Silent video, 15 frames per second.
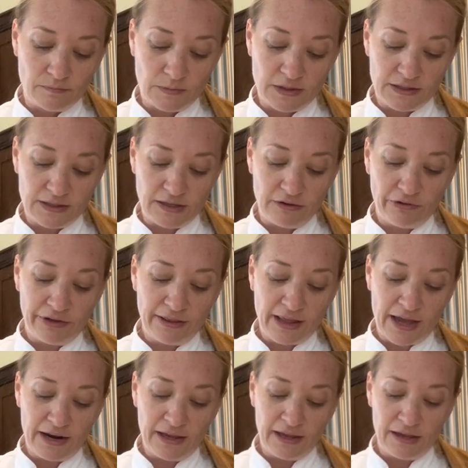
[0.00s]
sealing
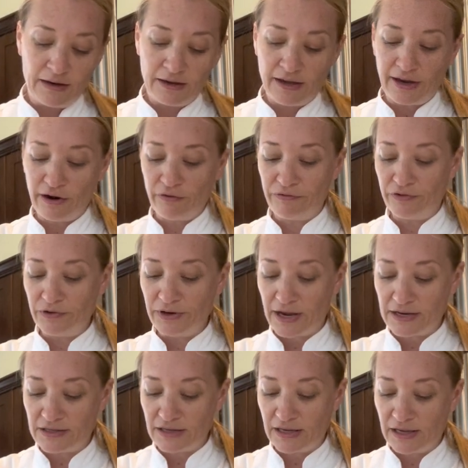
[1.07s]
that in. Careful
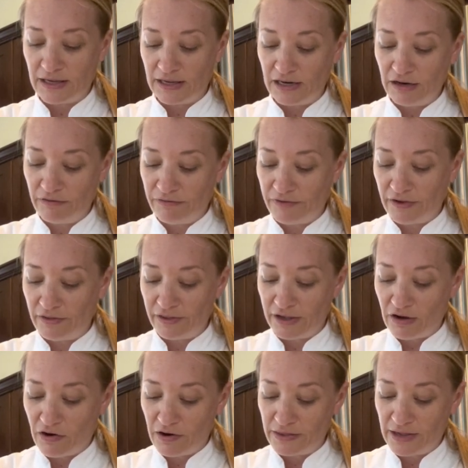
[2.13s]
not to get any
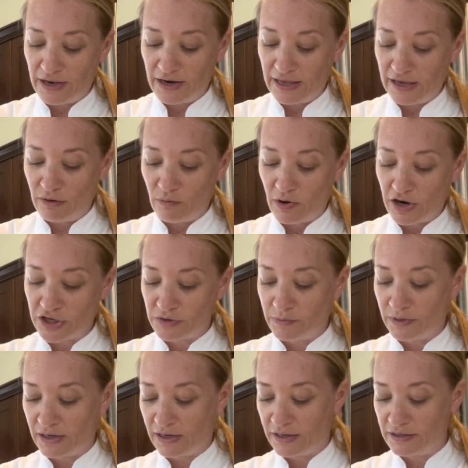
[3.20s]
filling on that egg wash
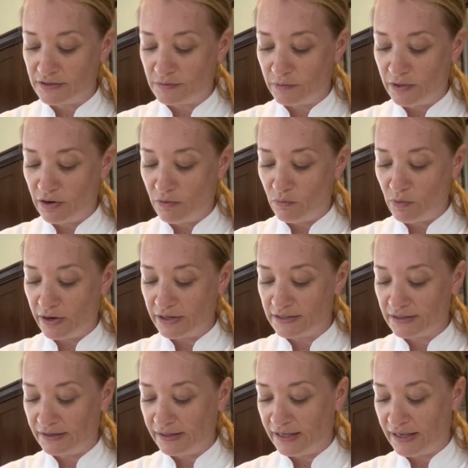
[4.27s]
because we don't want it
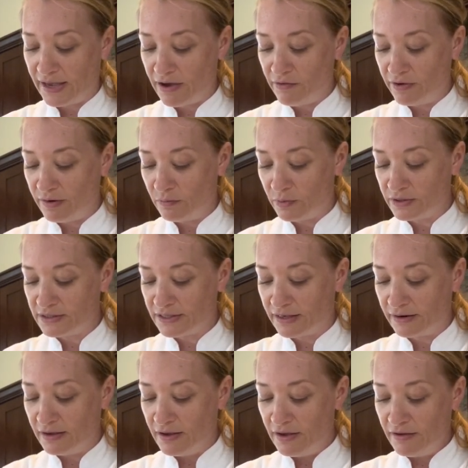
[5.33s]
to leak out. And once that